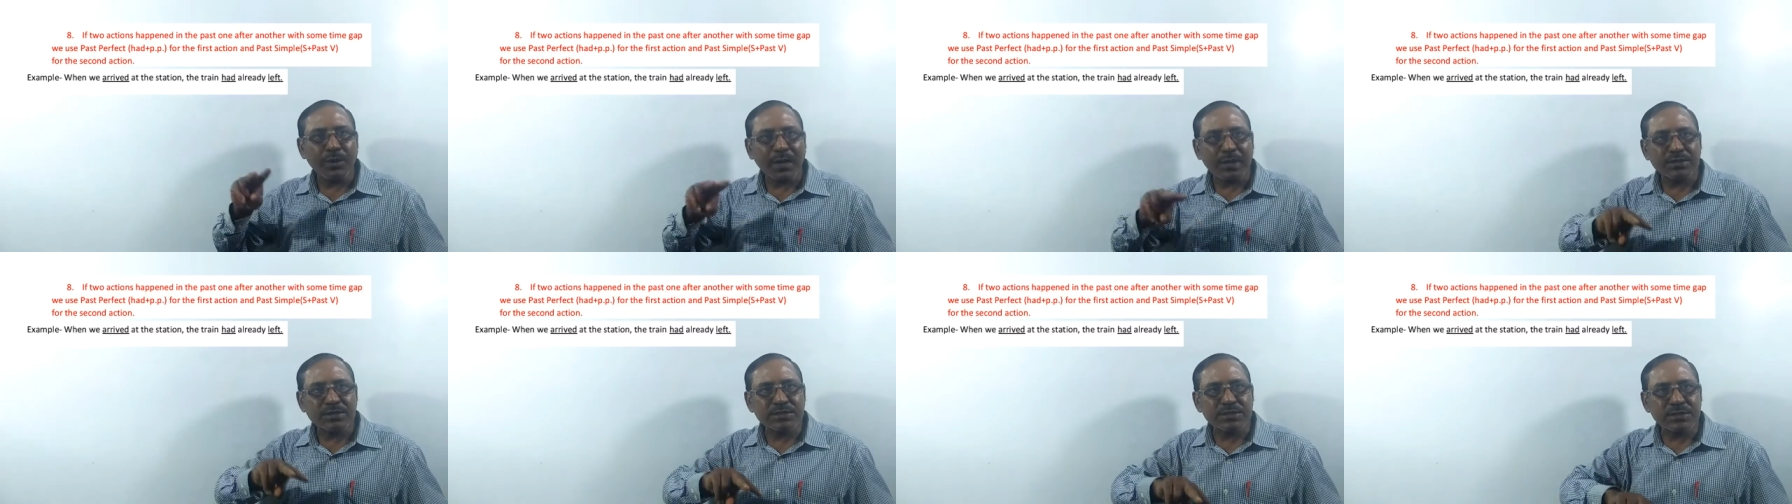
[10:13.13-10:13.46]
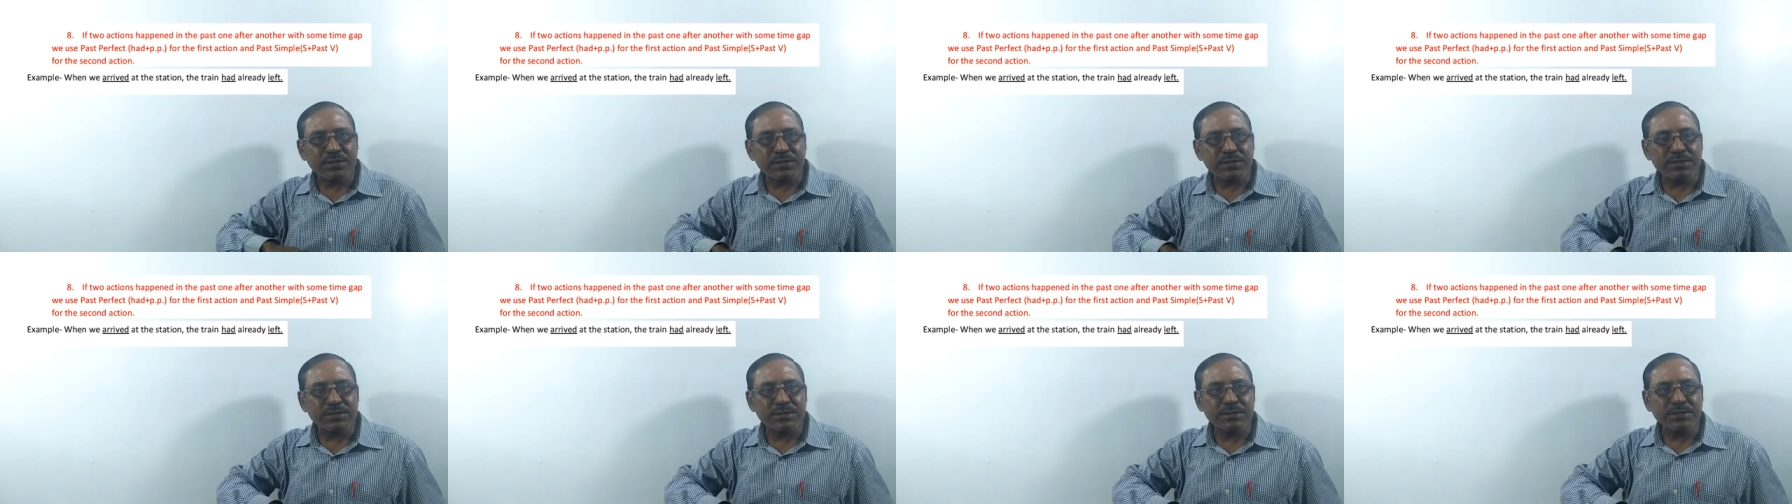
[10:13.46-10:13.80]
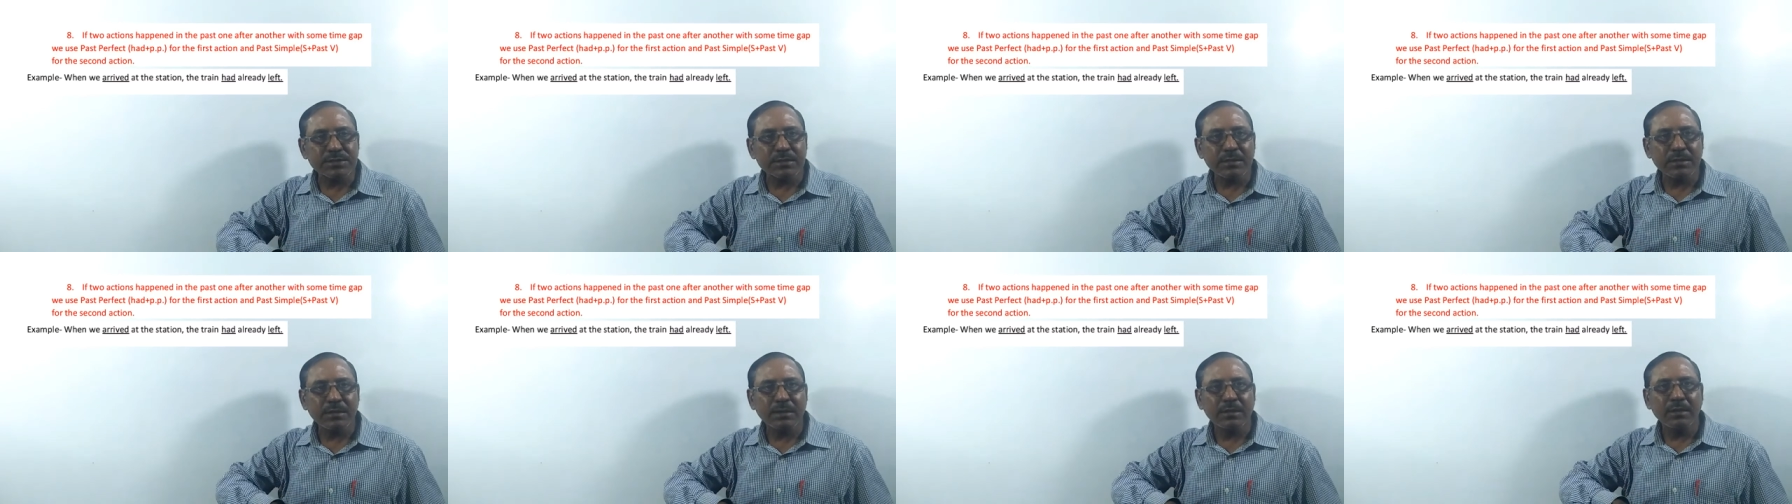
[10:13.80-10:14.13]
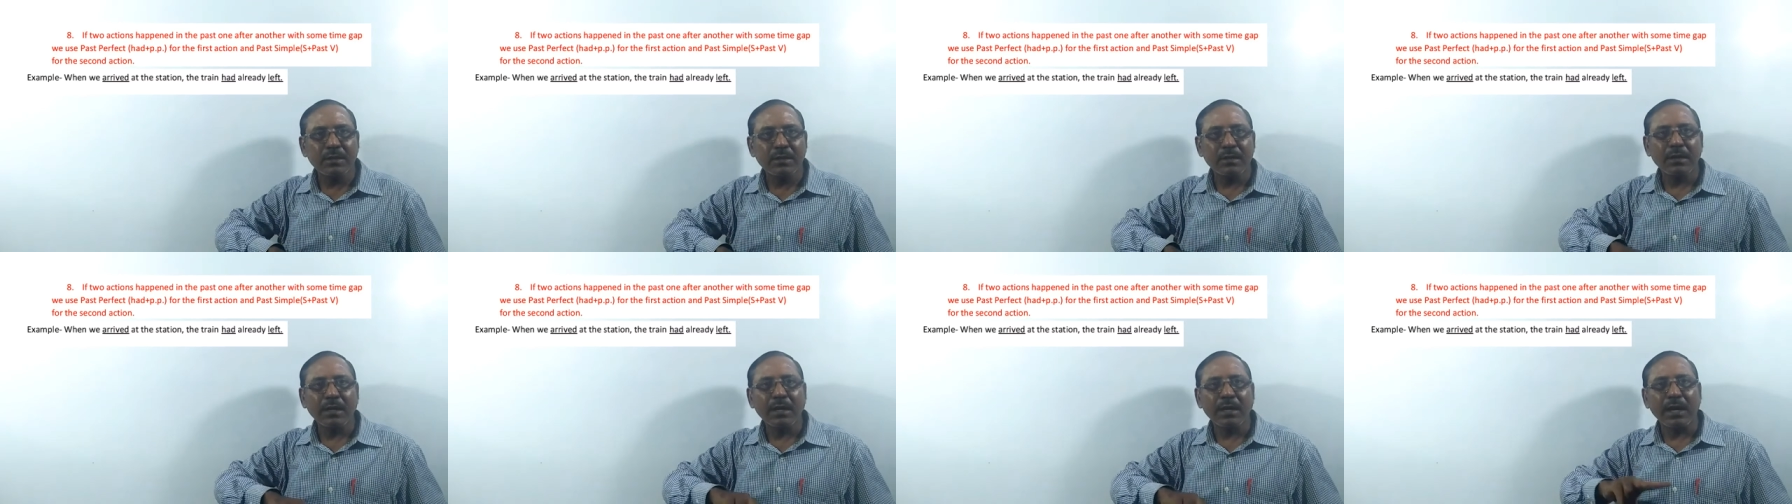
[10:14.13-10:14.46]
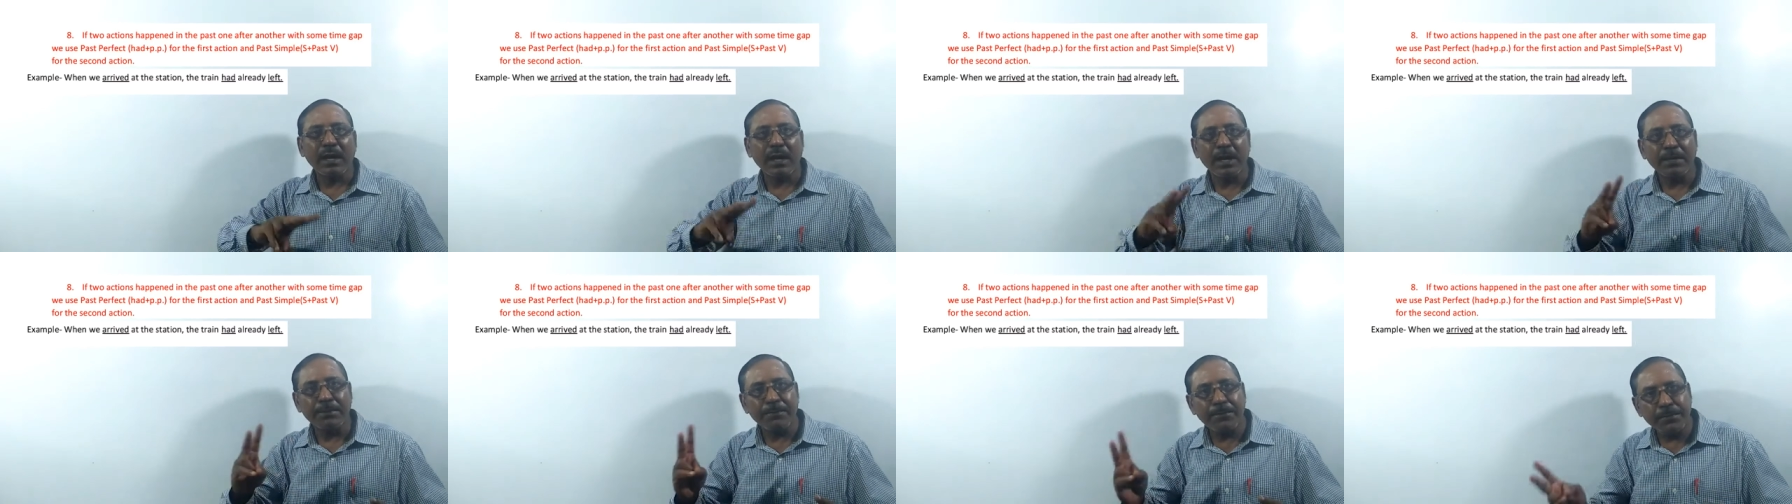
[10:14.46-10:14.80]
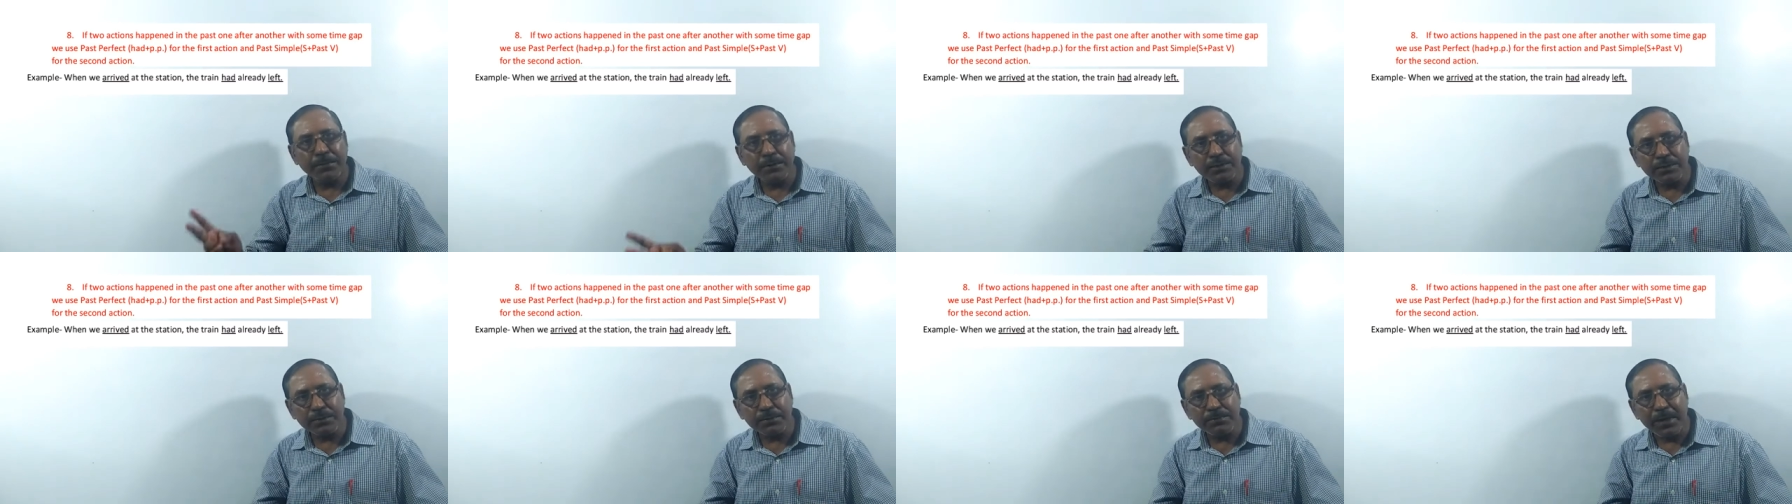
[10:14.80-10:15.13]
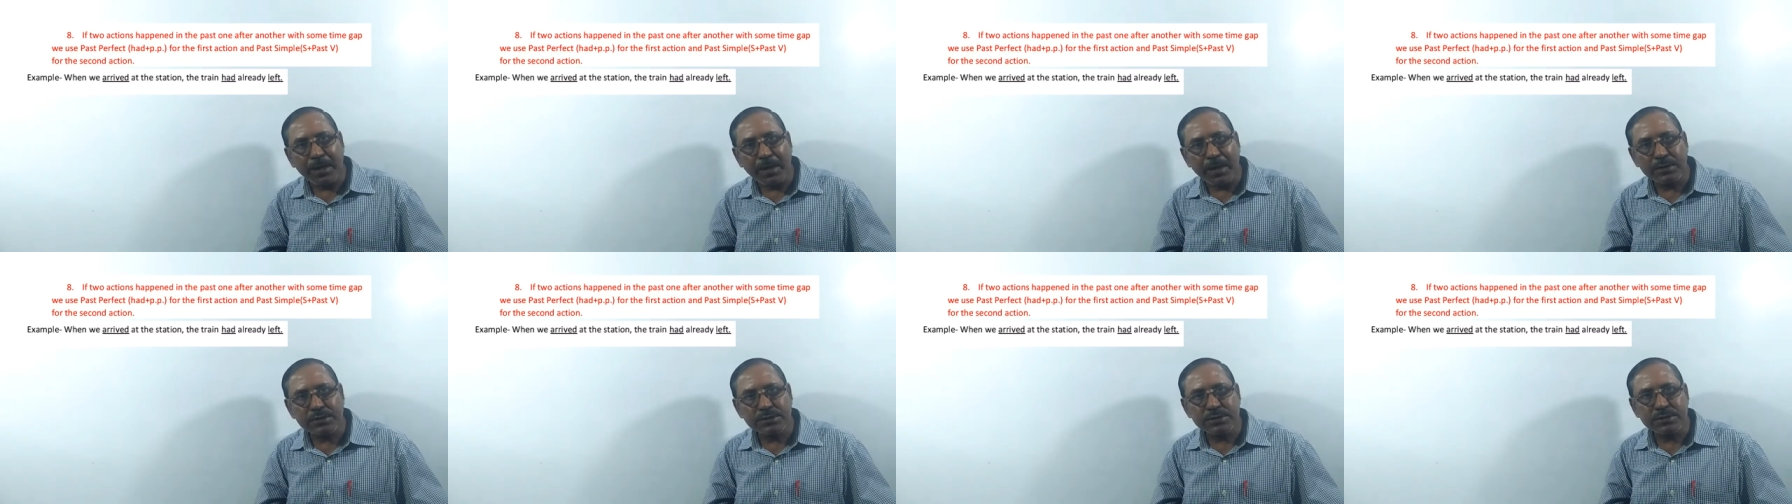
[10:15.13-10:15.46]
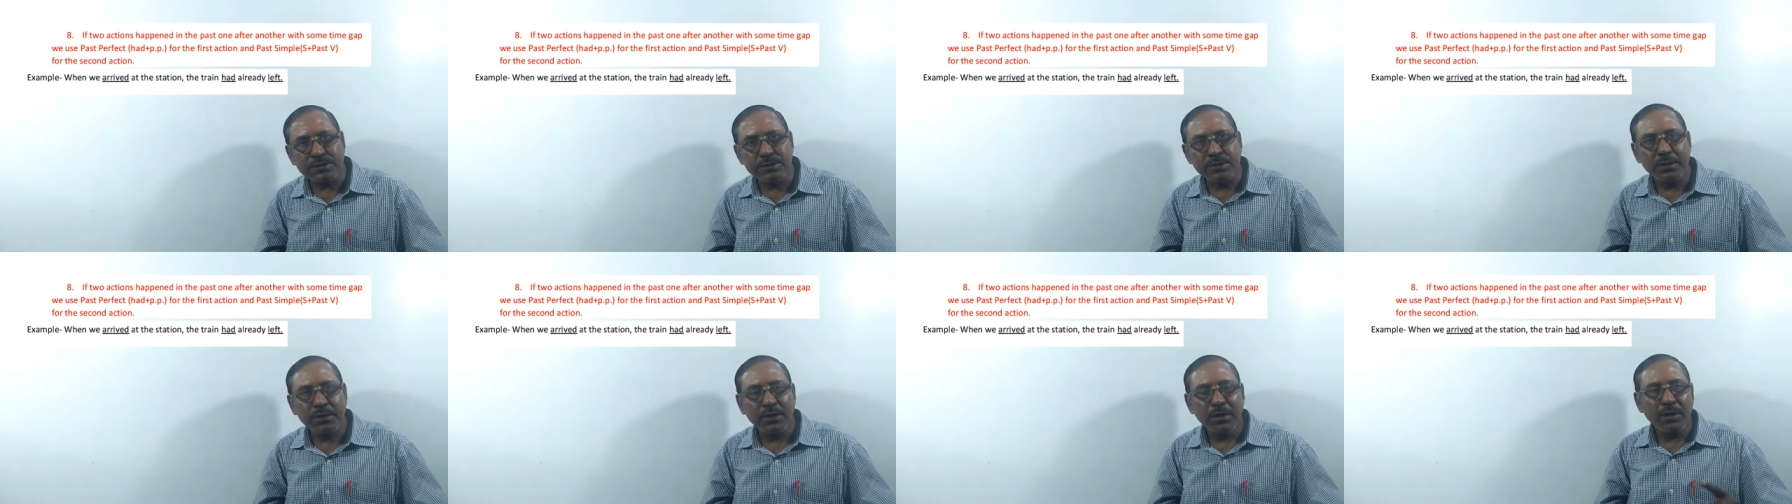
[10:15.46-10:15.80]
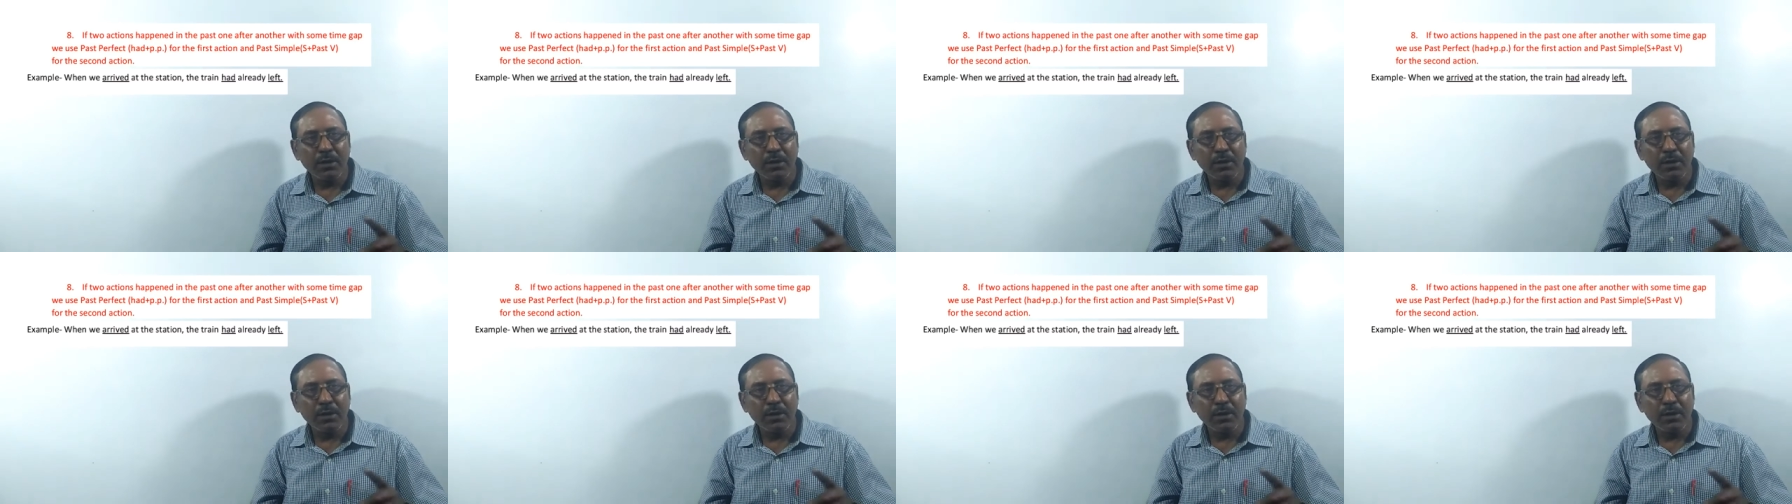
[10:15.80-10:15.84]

actions happen in the past,